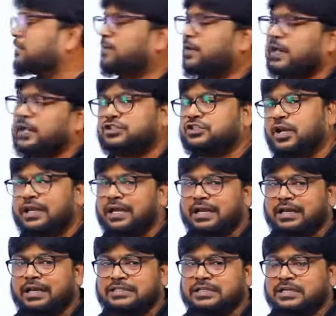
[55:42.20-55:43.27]
for historical
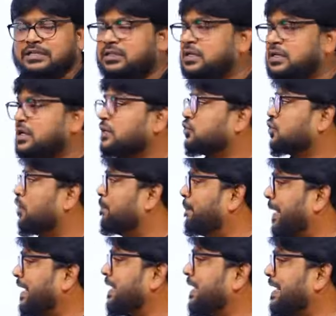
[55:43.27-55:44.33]
research. So
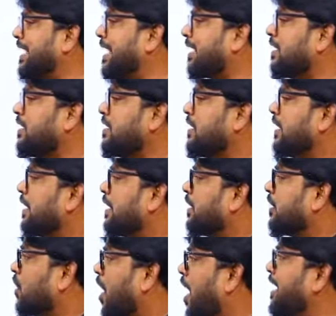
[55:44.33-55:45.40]
but here
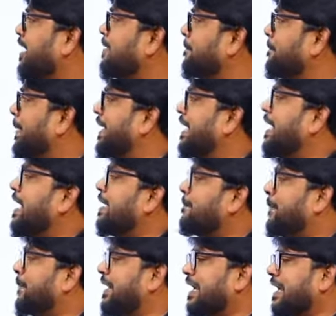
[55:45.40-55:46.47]

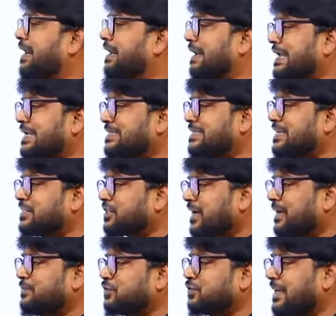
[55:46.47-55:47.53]
non-empirical research
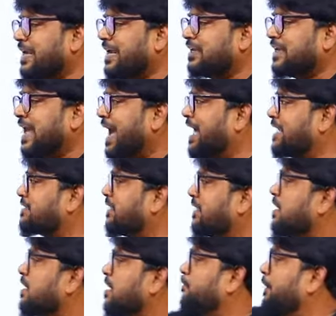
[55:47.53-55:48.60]
comes here as a
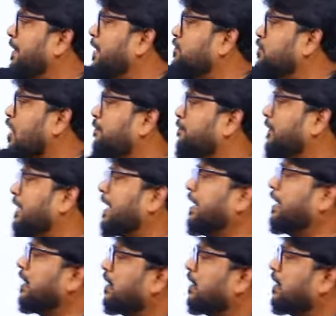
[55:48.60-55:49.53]
philosophical.